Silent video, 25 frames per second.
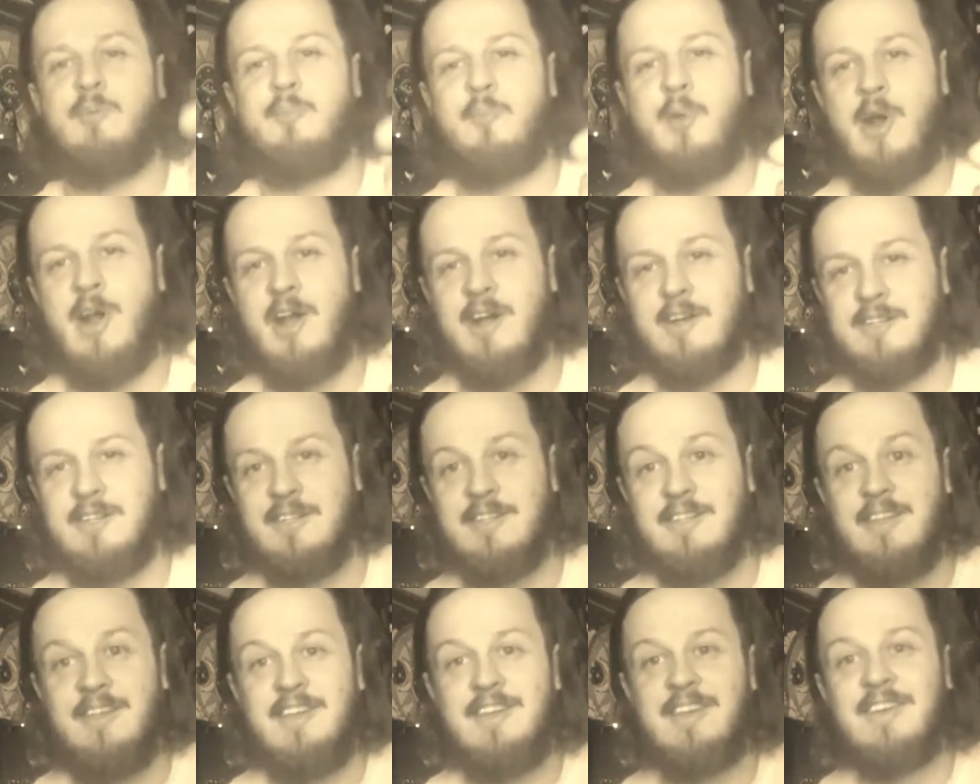part.
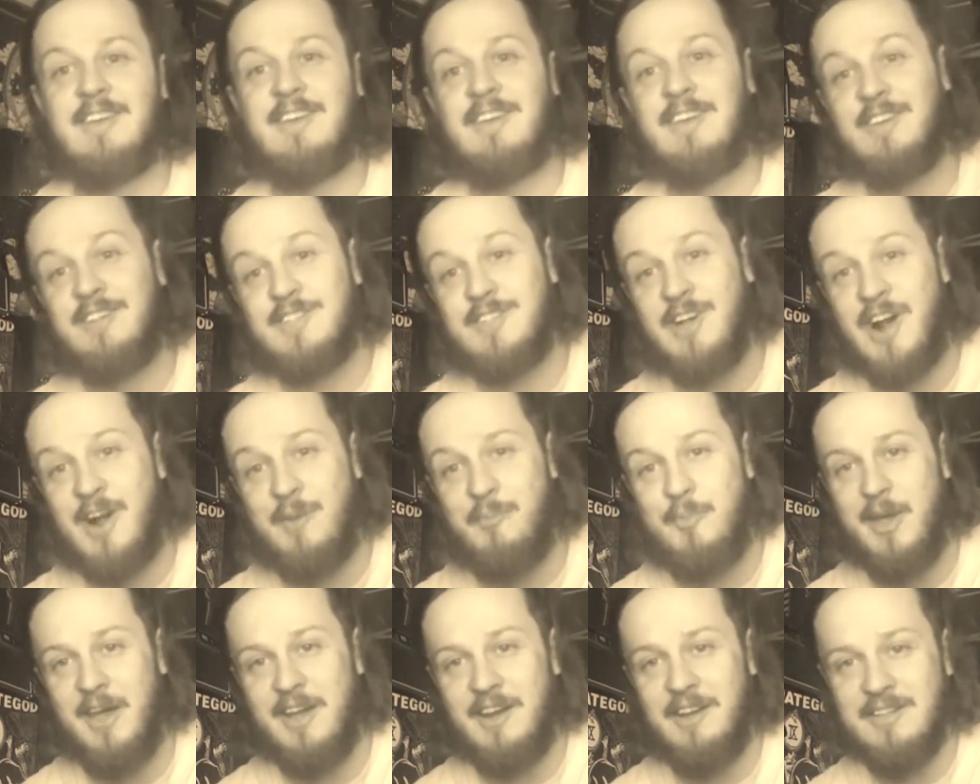Guitar
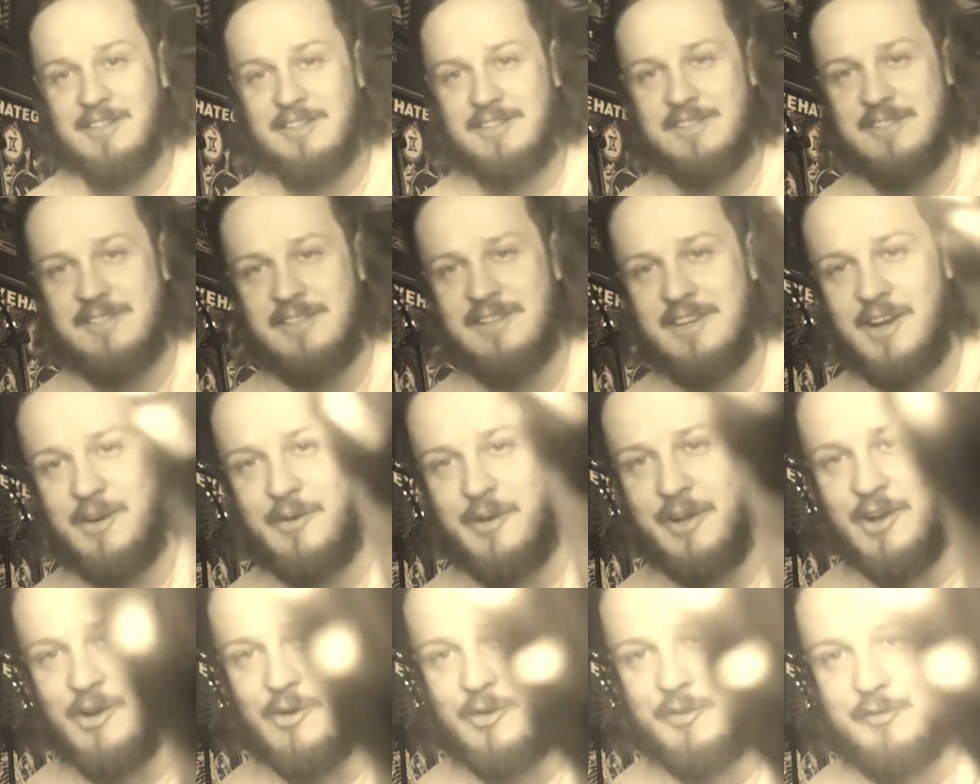pedals. Here
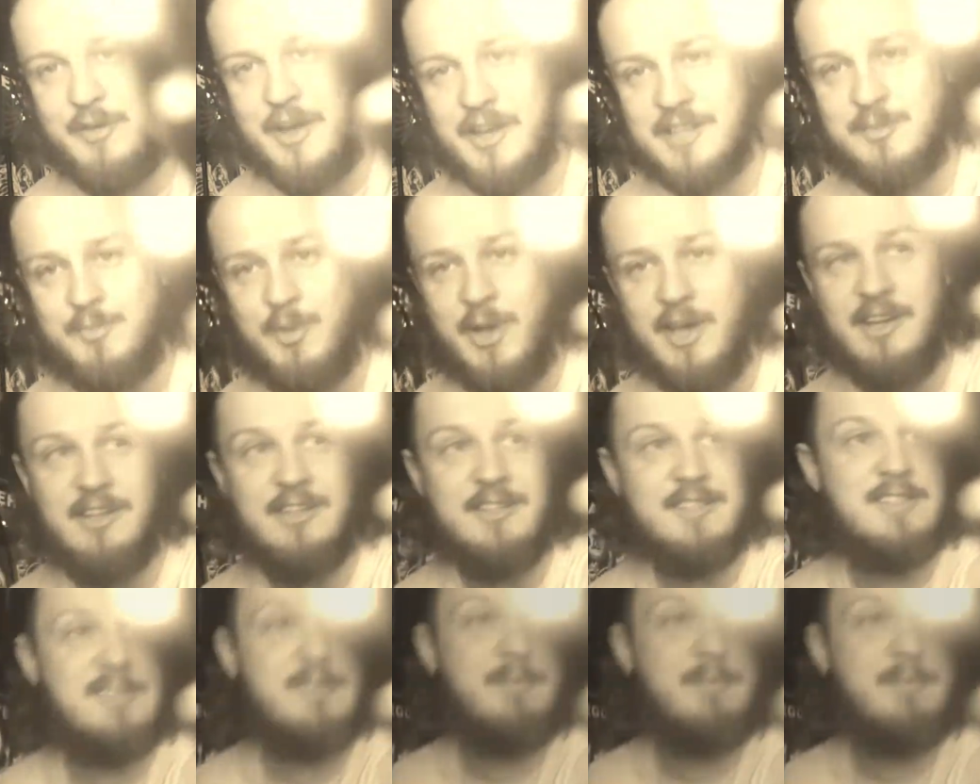we go, effects pedals.